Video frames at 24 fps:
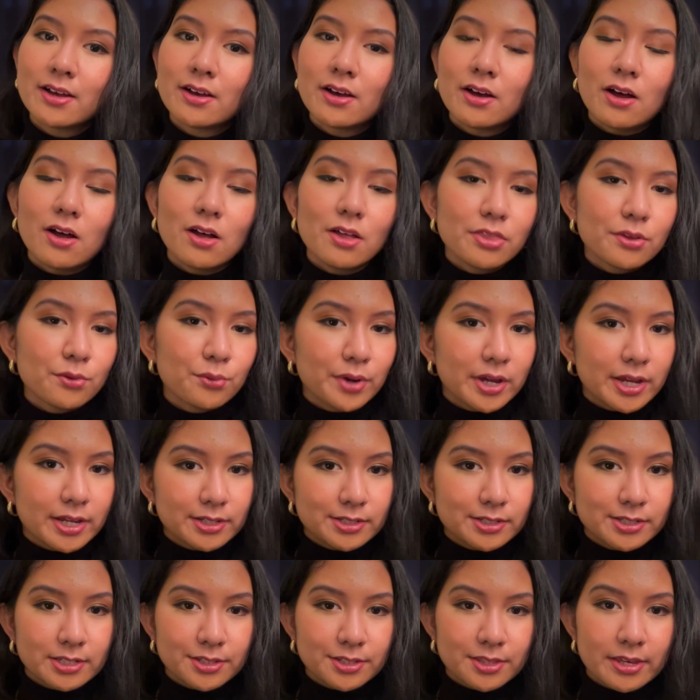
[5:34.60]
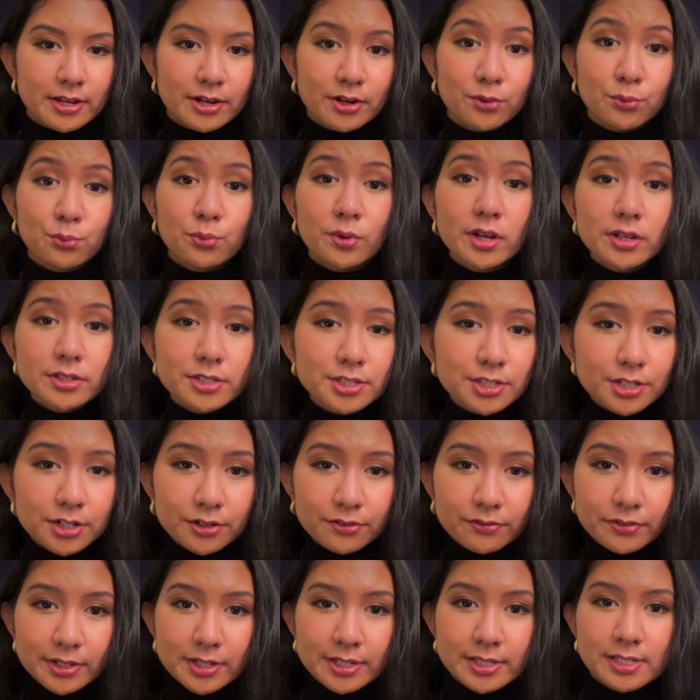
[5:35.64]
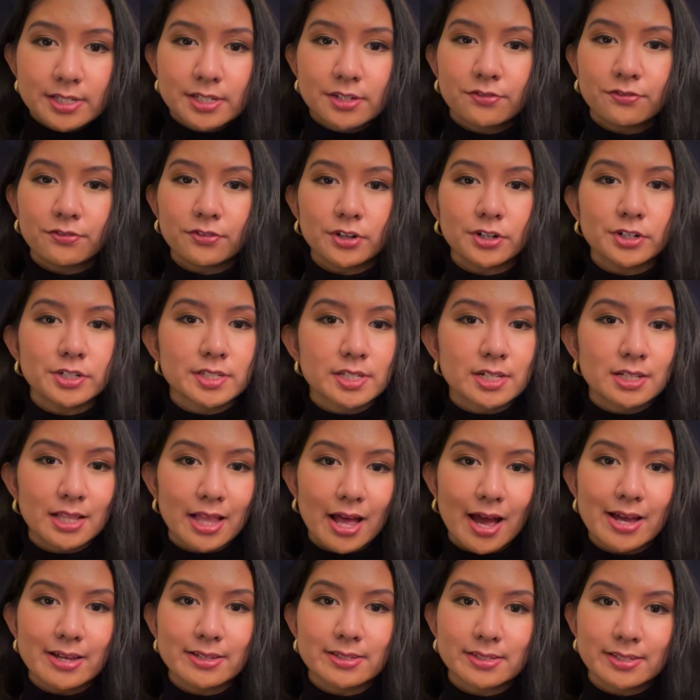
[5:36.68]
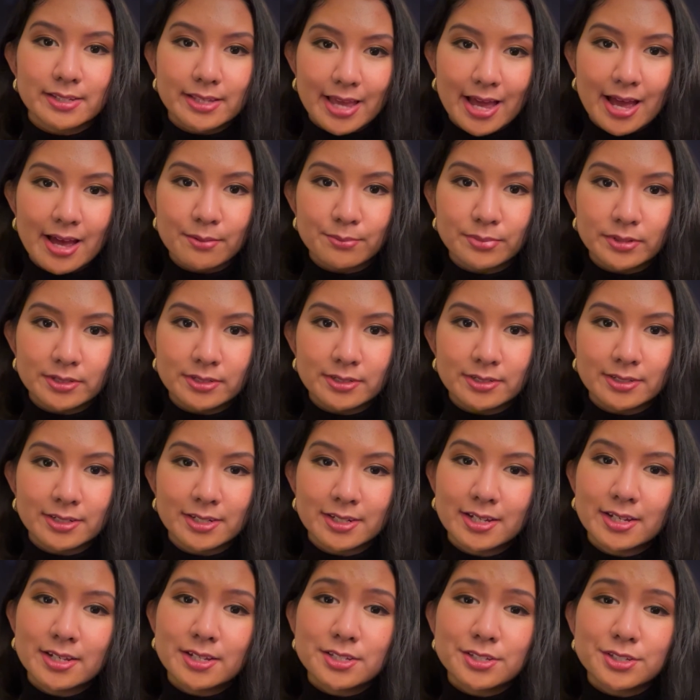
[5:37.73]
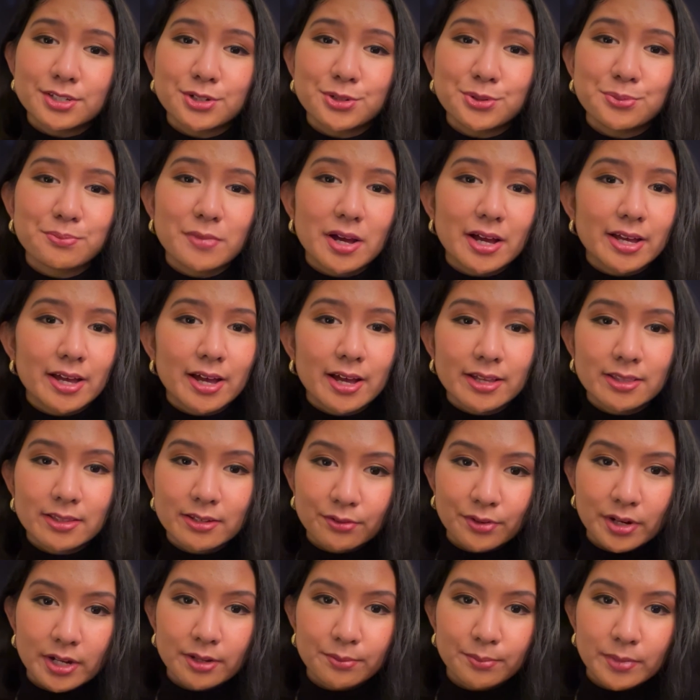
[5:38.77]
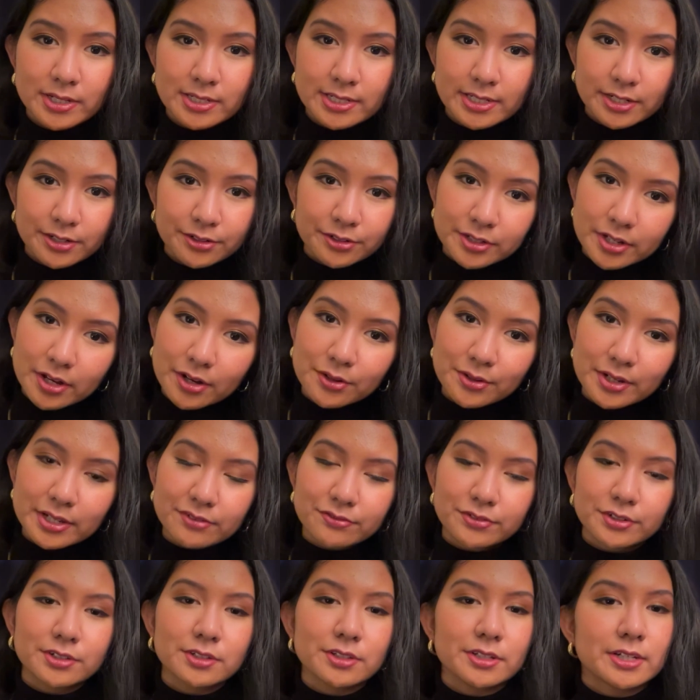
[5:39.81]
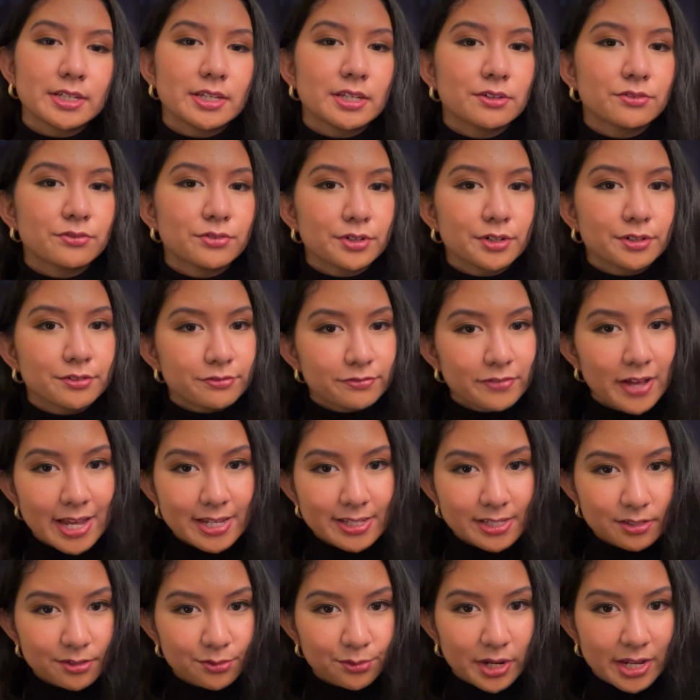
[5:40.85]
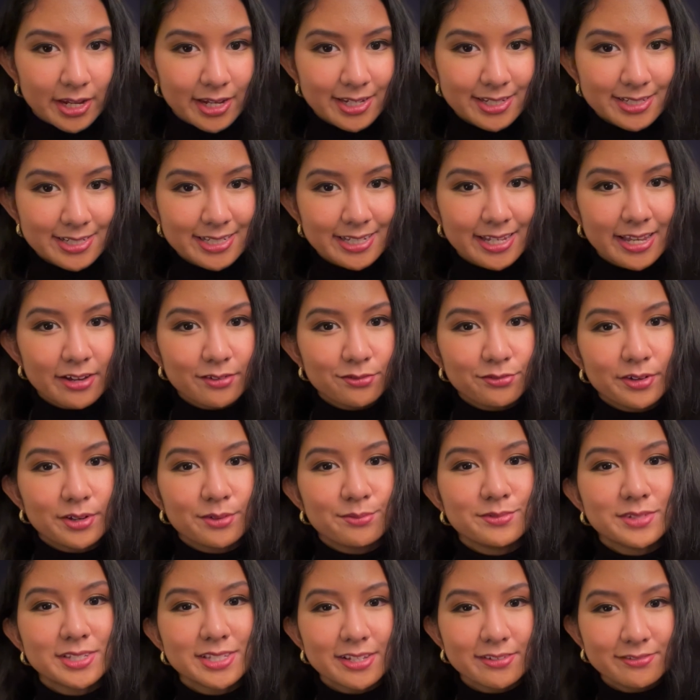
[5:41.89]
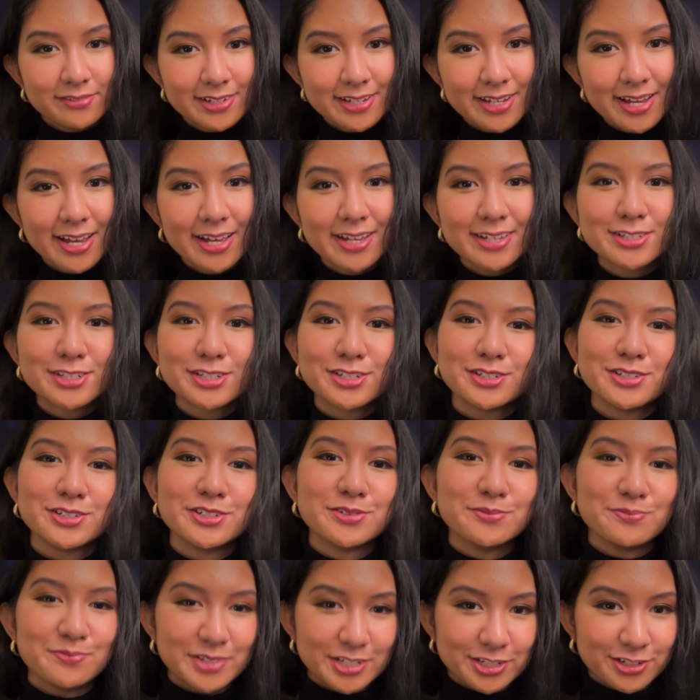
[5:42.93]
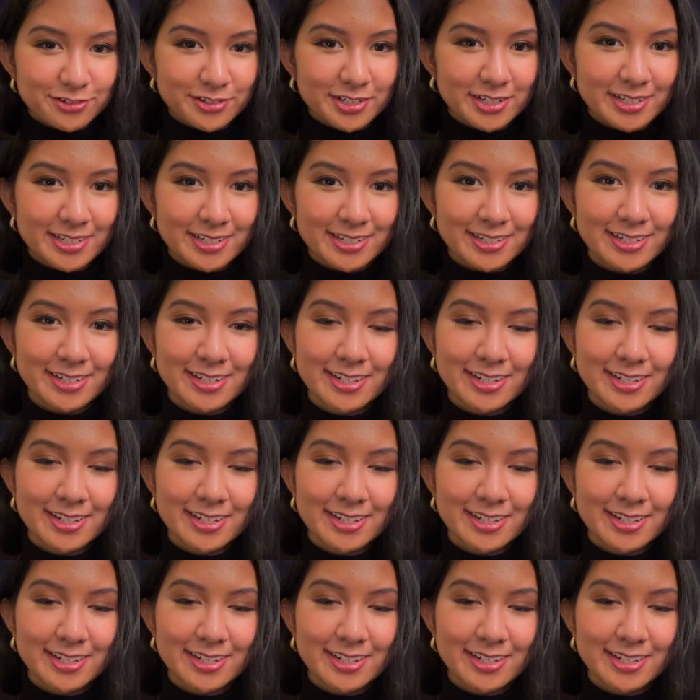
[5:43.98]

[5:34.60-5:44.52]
all the way to their well-serviced first-class cabin. So I highly recommend Iryo if you're looking for a fast way to get from Sevilla to Madrid.